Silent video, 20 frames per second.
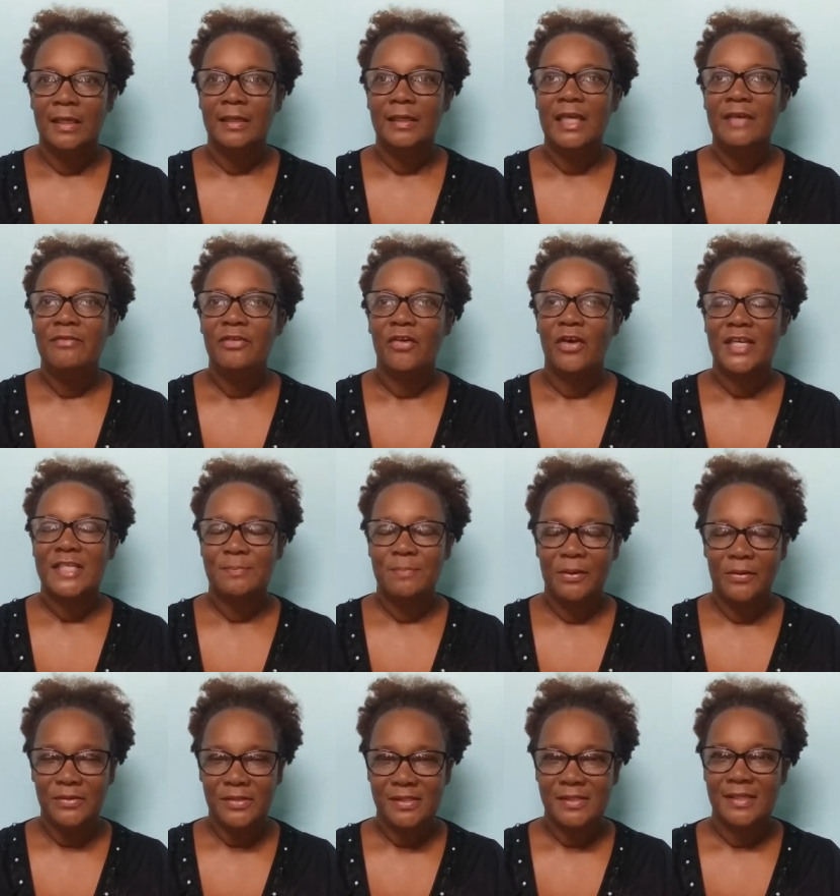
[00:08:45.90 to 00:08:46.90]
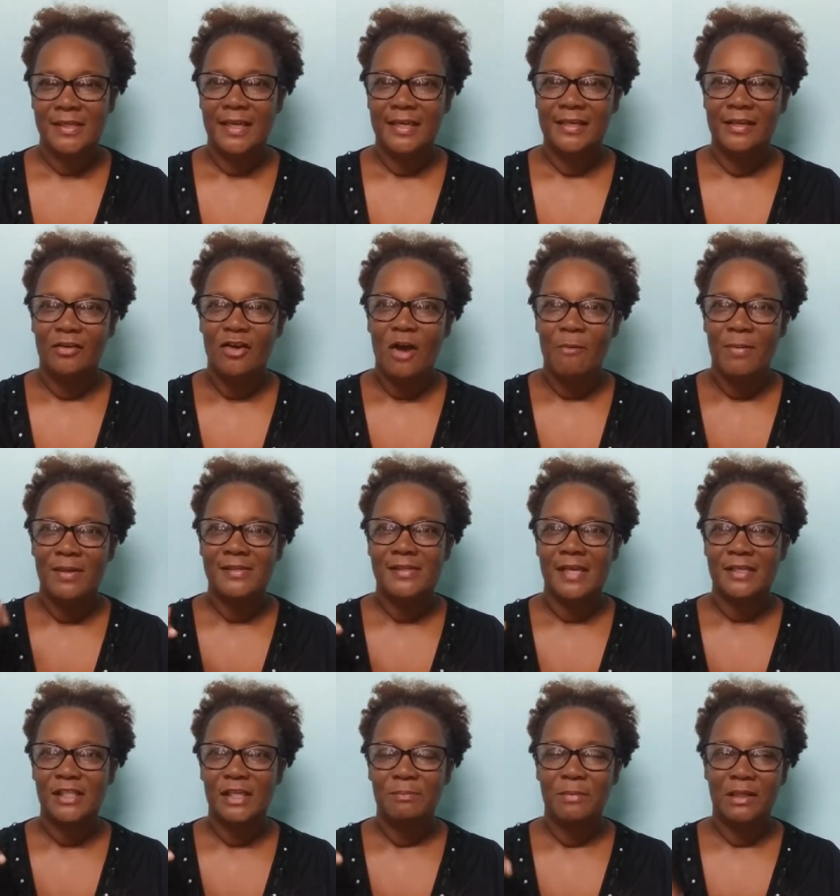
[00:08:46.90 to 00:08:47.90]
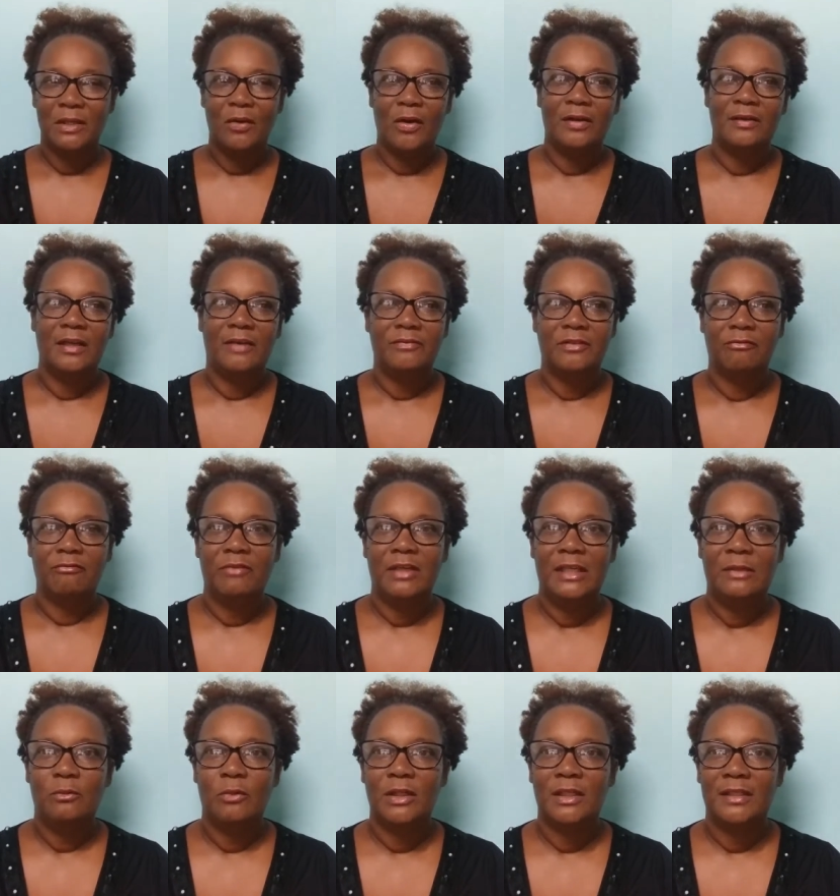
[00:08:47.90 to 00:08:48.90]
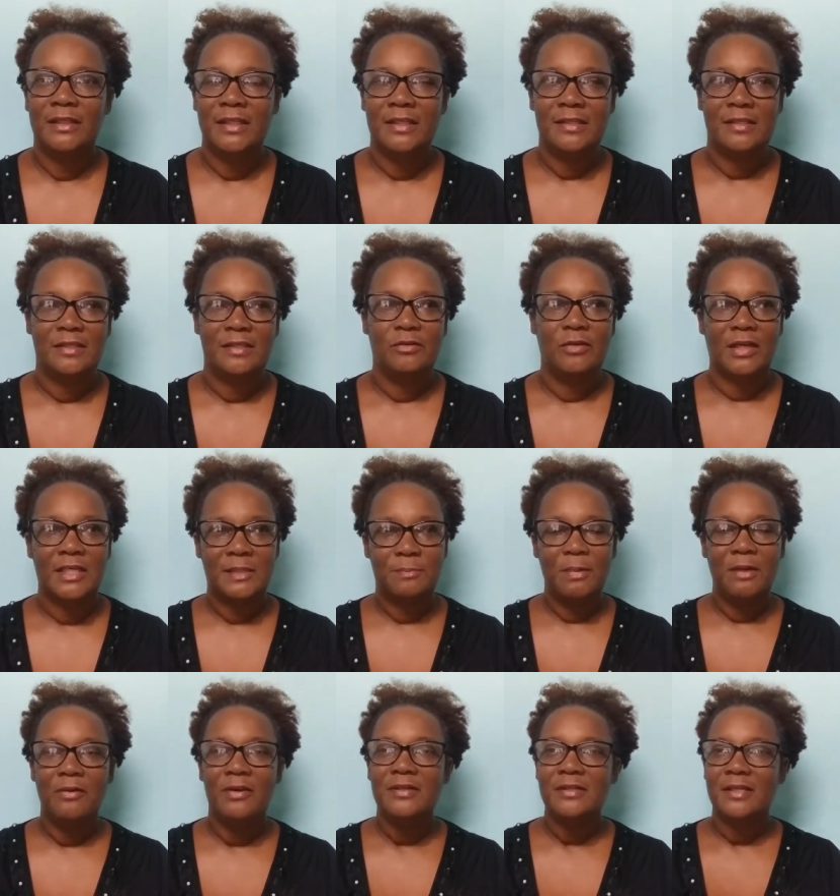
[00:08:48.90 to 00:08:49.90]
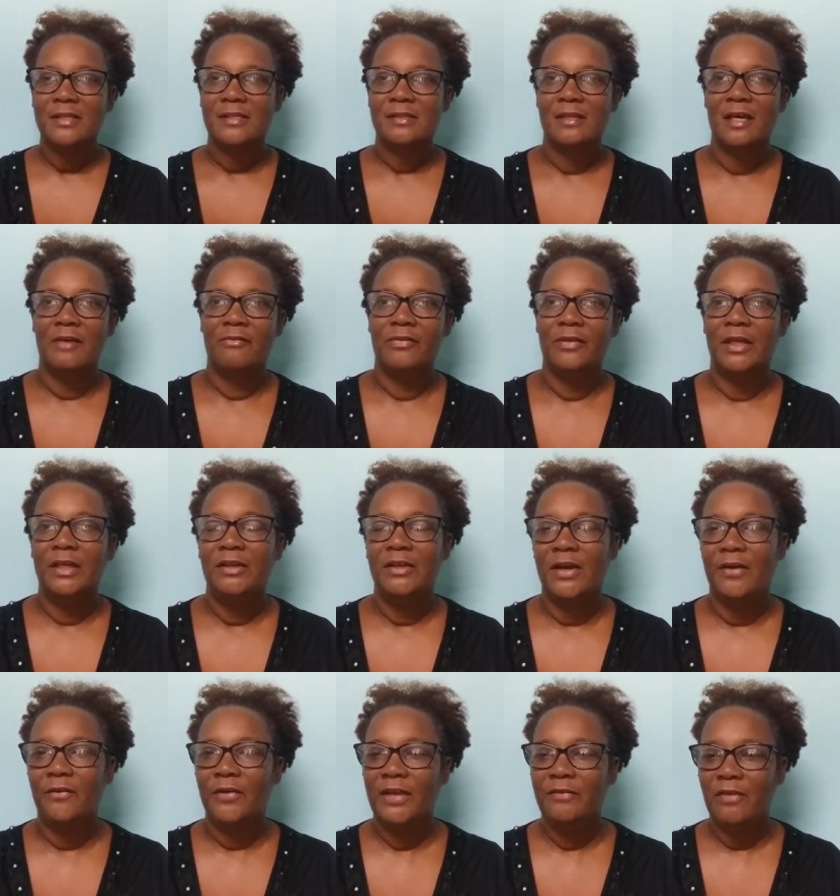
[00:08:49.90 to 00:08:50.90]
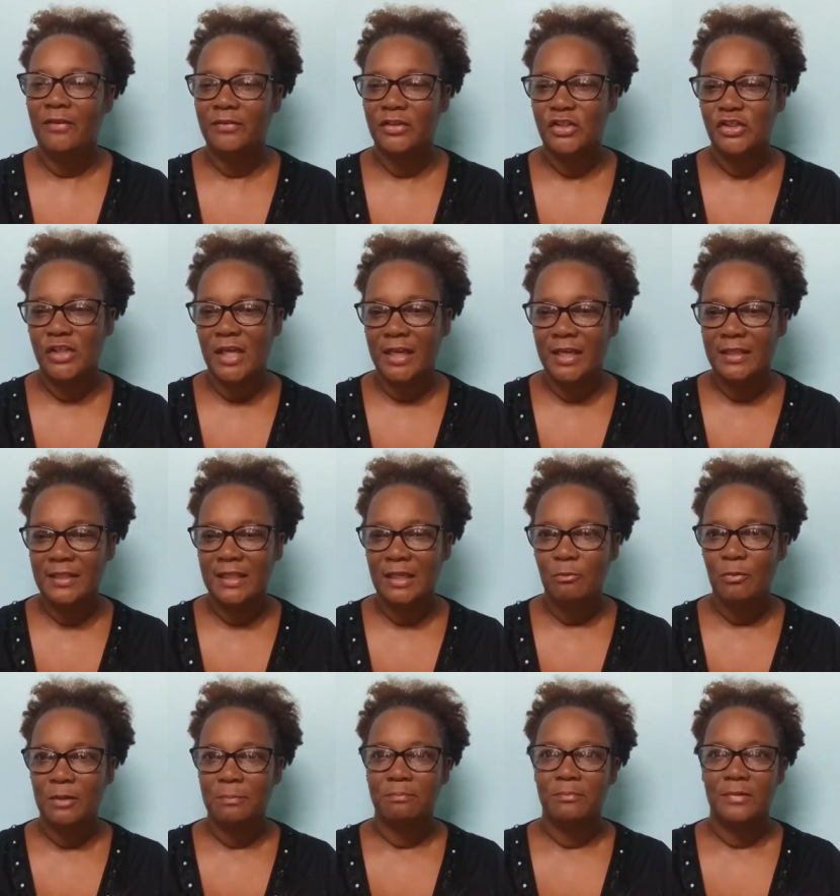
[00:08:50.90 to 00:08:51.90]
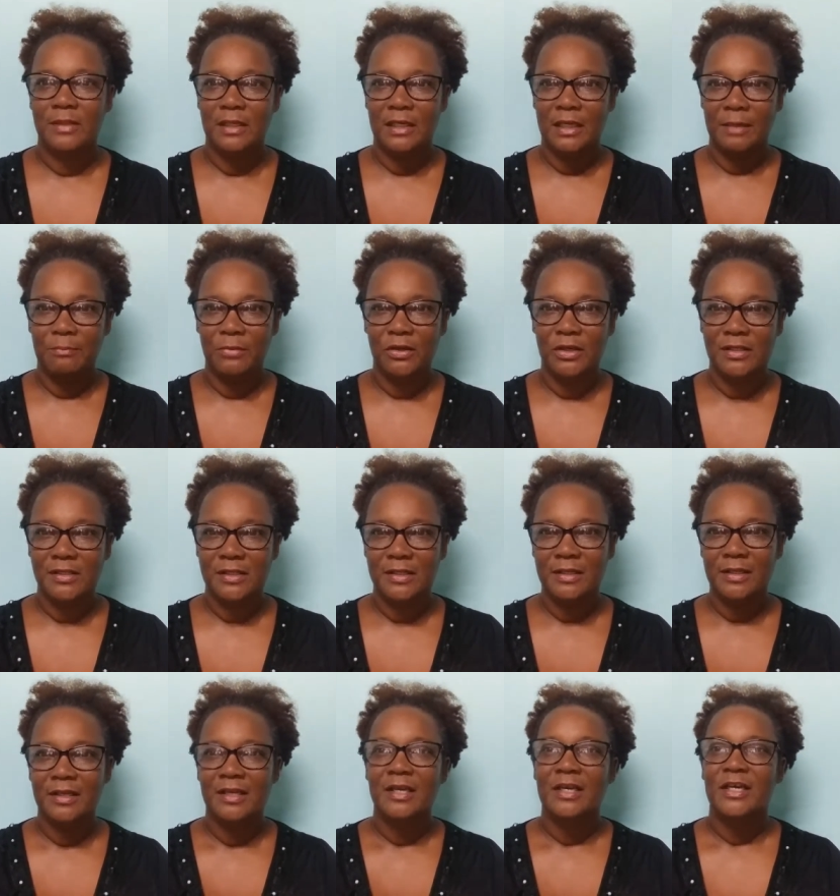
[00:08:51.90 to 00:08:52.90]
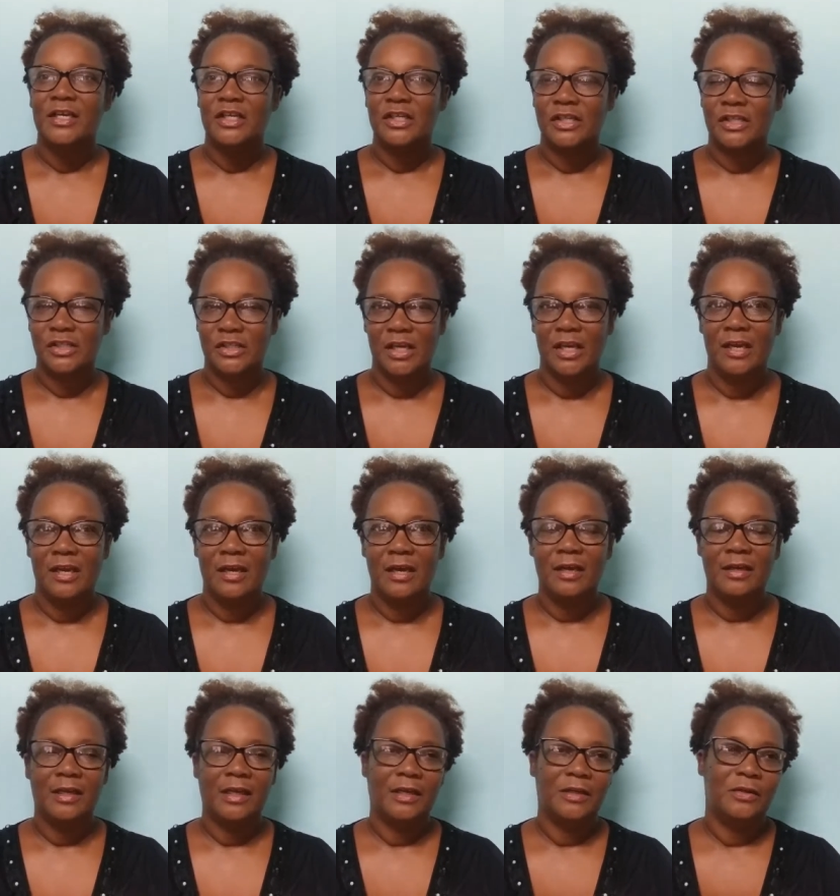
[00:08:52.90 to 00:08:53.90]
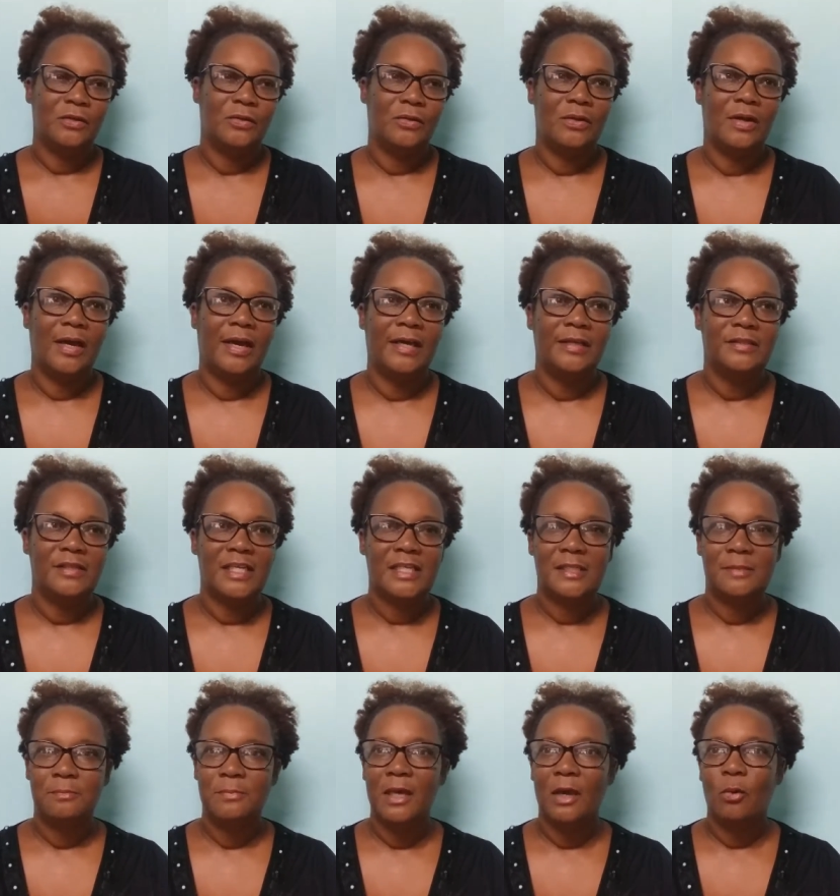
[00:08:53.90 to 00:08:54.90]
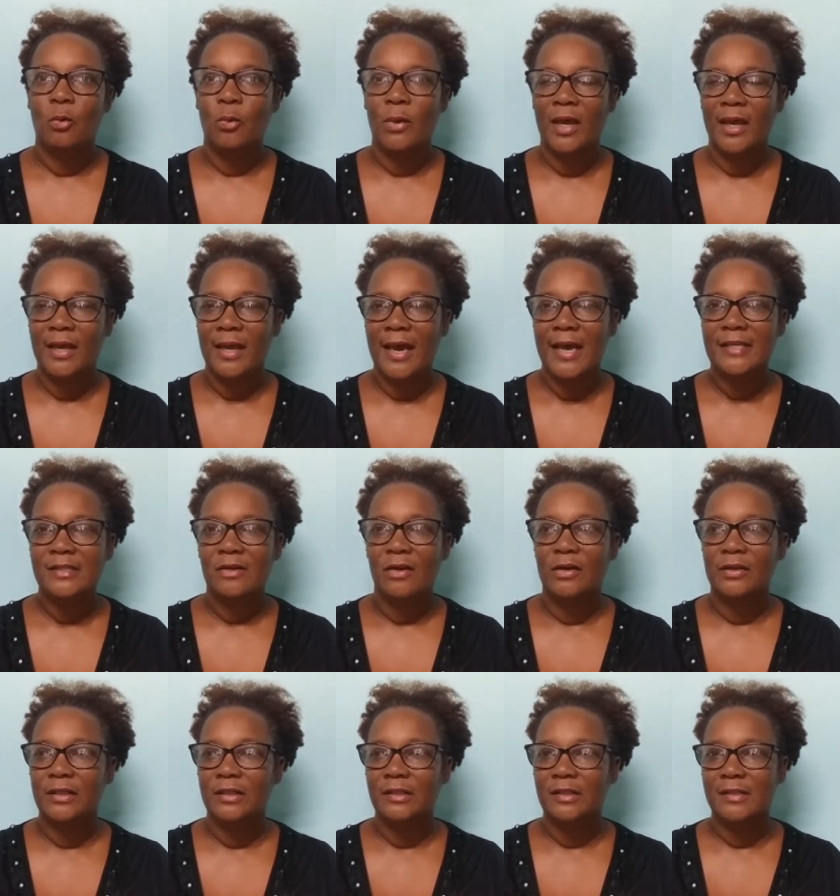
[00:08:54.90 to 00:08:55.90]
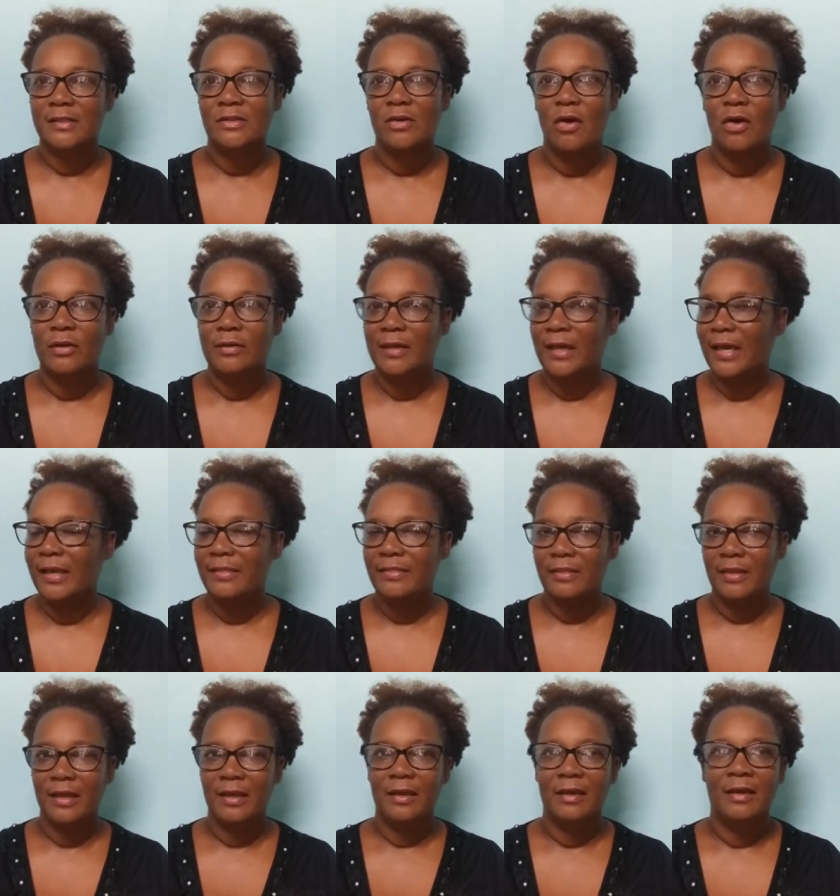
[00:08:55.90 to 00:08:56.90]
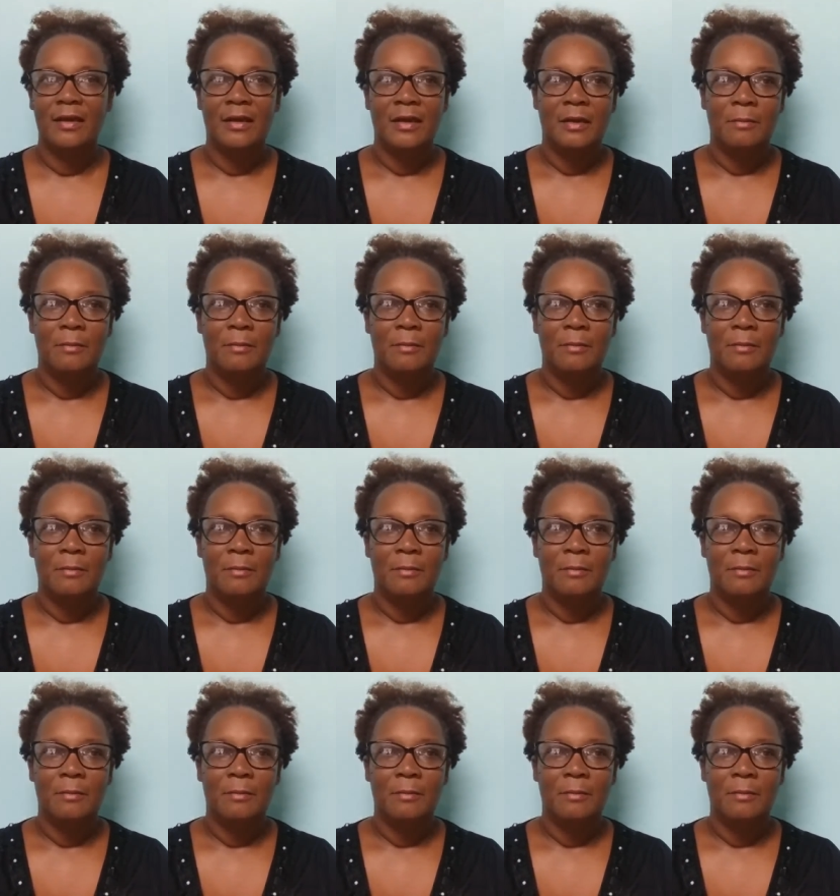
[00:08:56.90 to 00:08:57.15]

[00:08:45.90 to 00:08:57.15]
Leave your experiences in the comment section below. I'd love to read what it is you experience and stuff. And if you have, if you have to share anything with the community, share, you know, and just be aware, guys, on this online thing.